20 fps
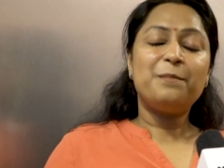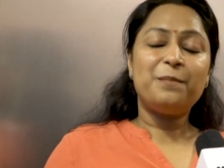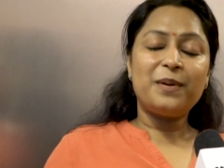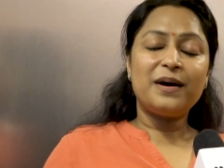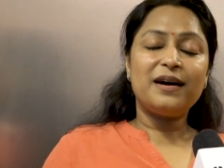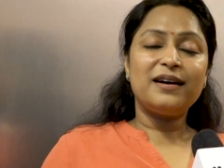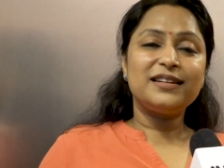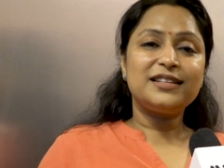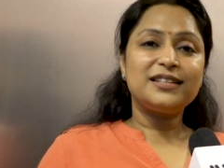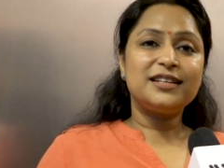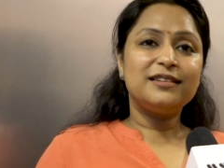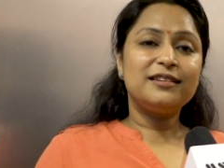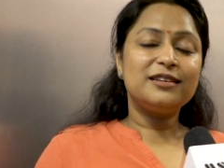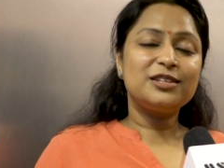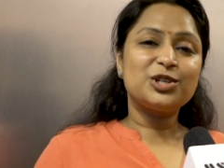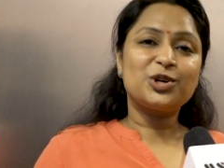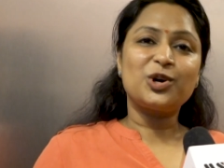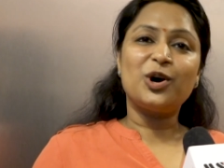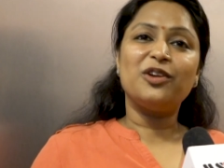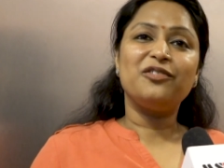but
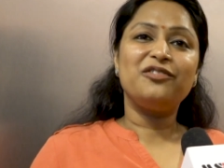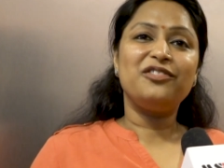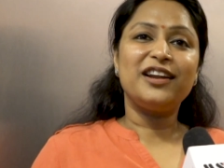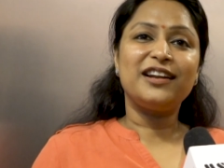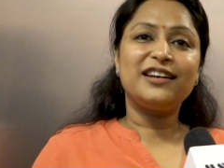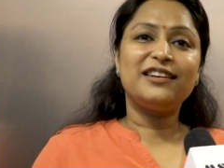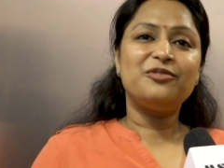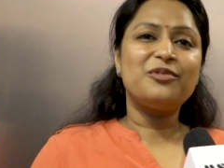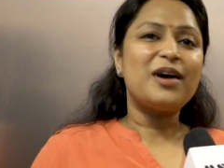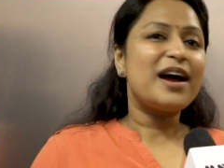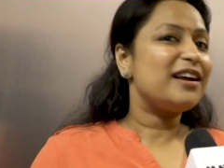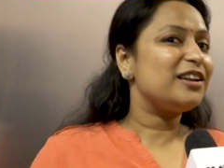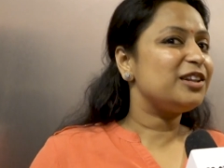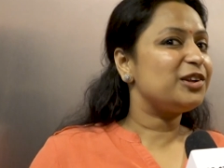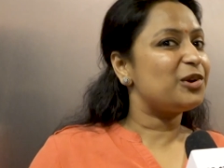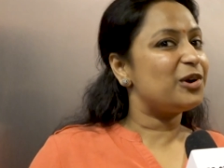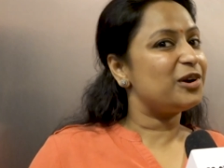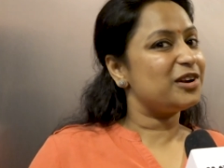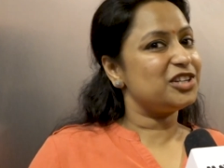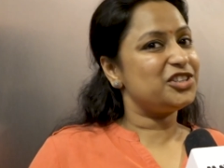there's a conflict. Why are
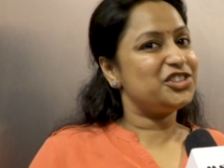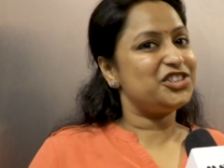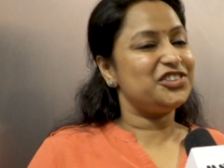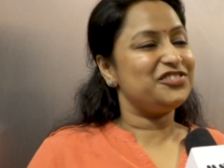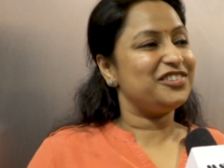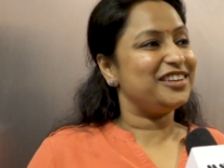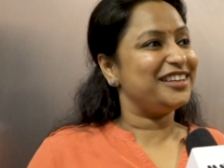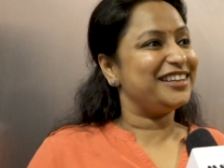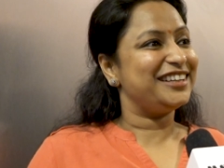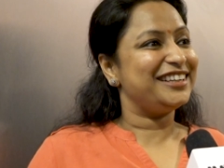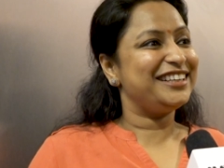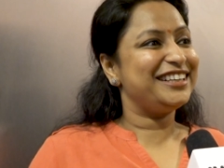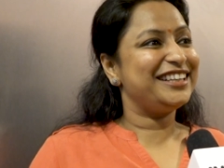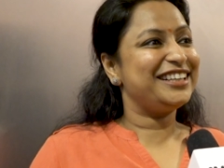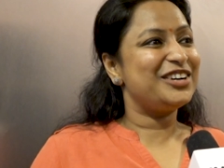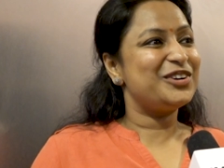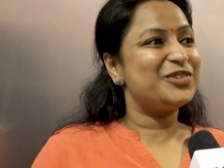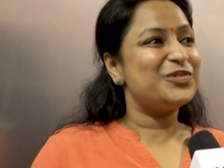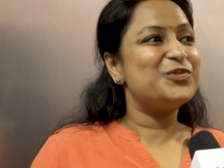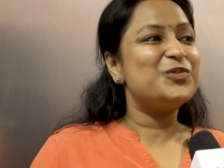they not achieving it?
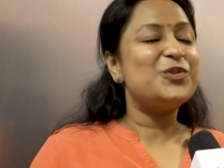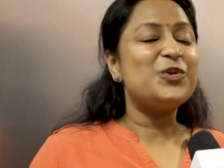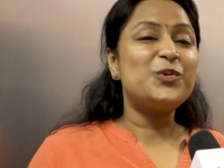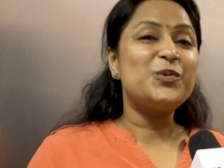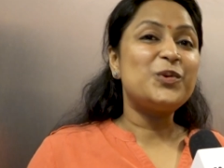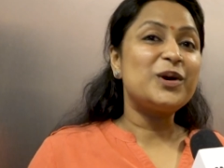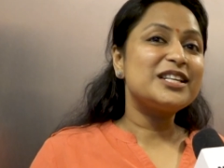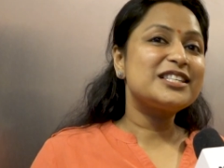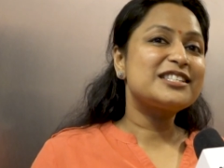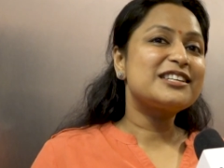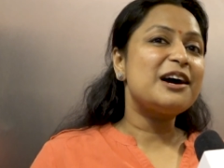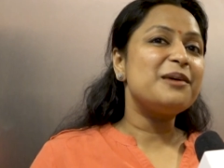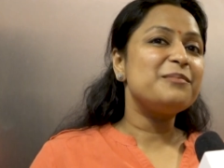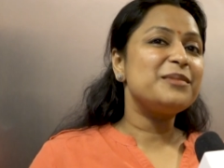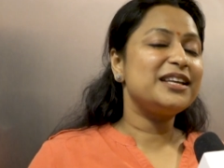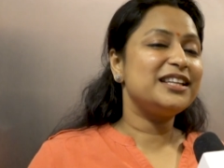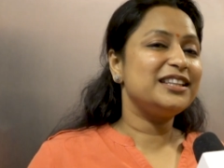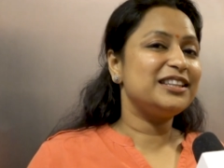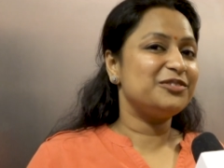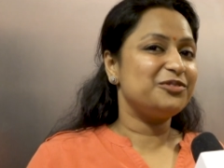What is
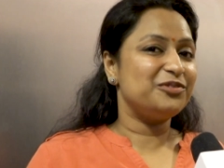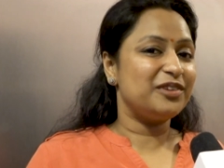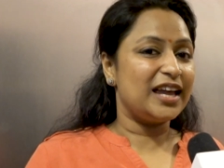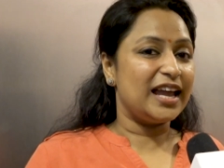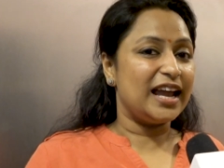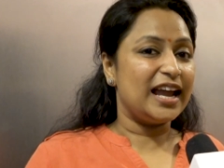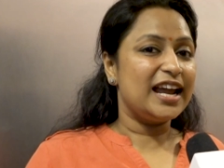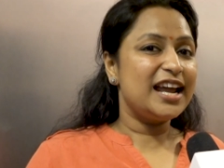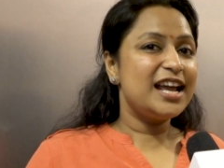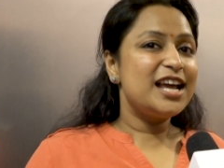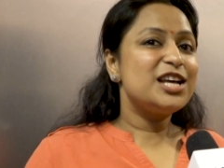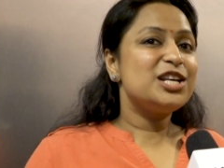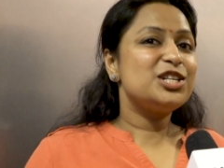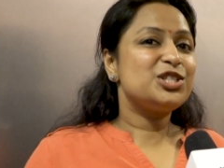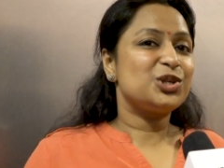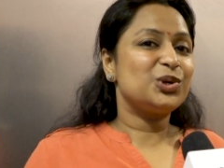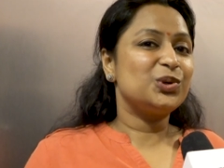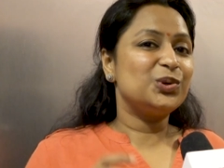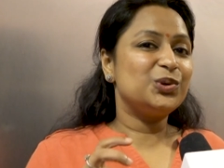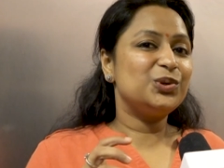coming in the way?
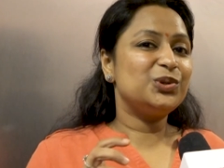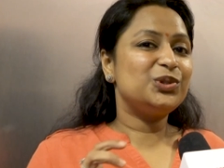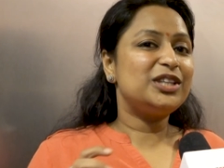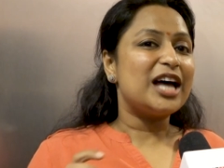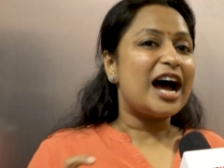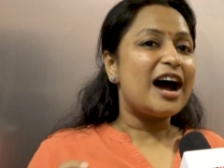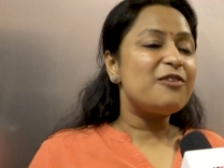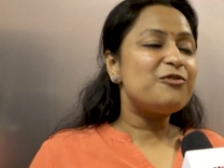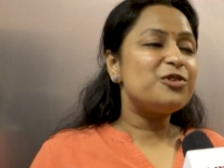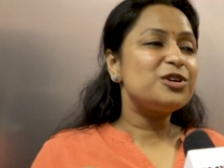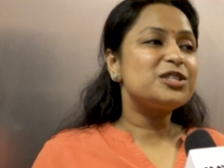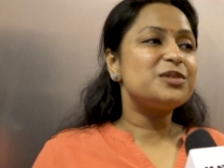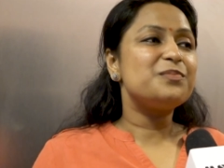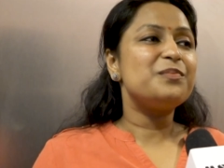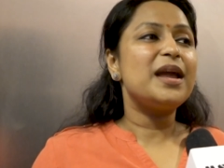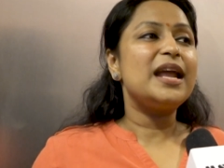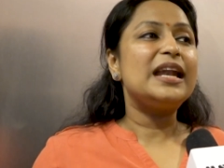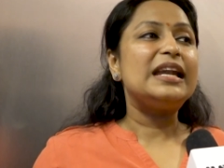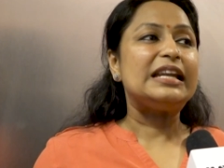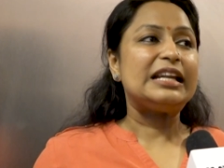So that was the
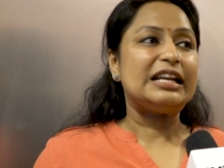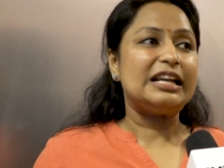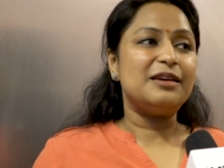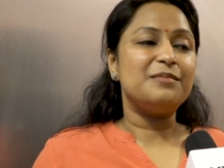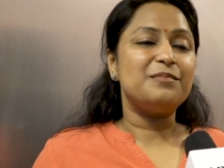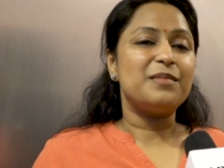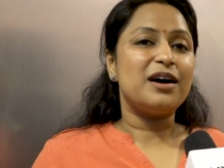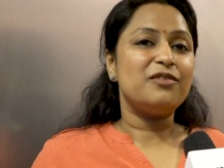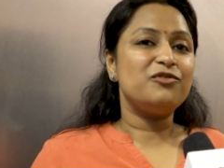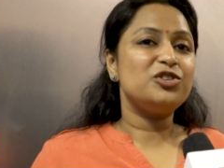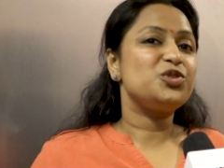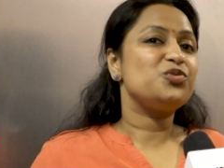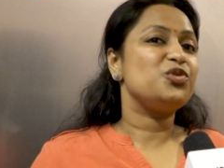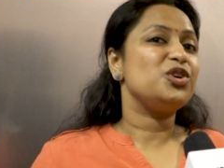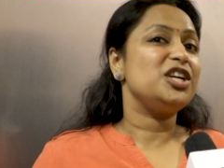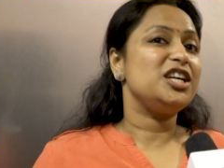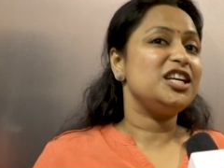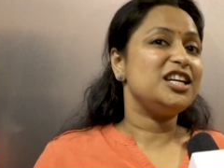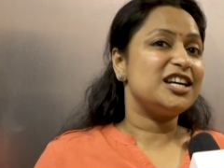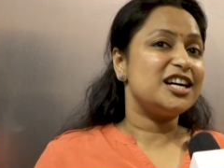main dilemma which
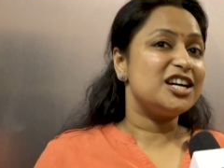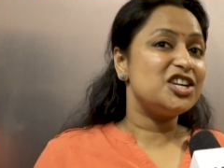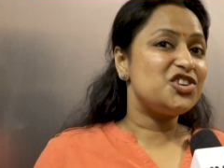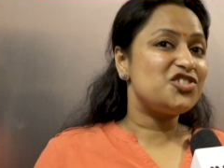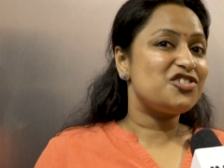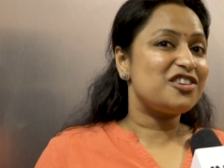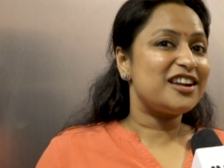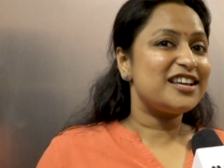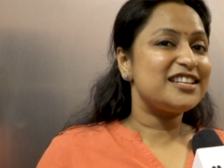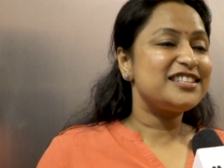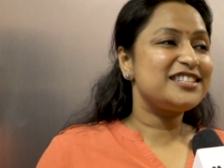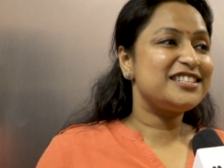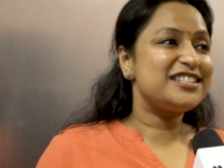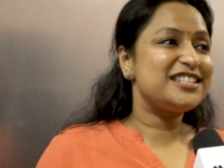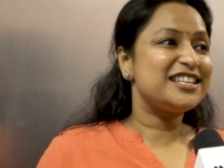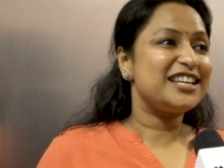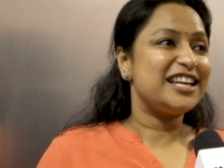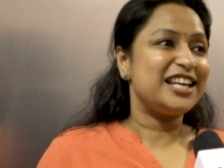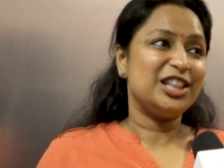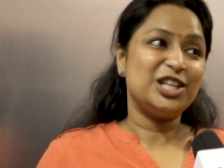we
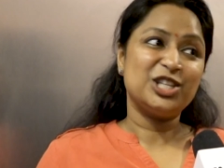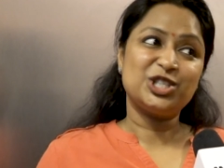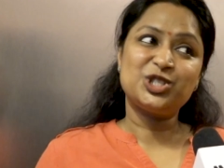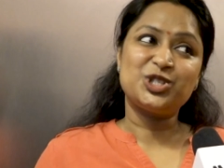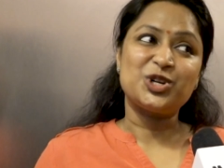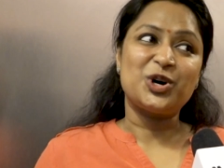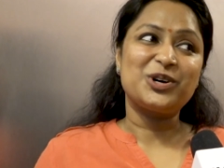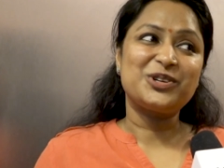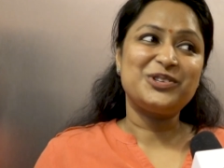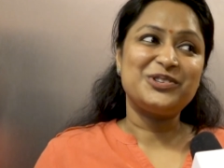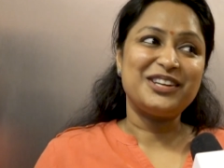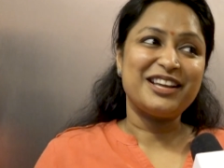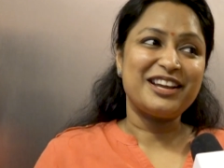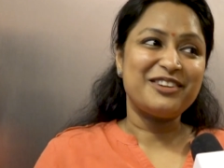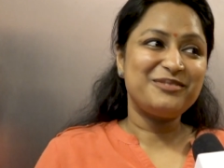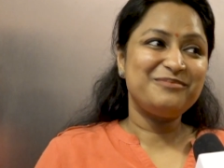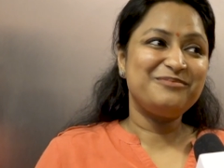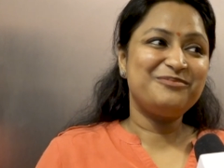addressed in this talk today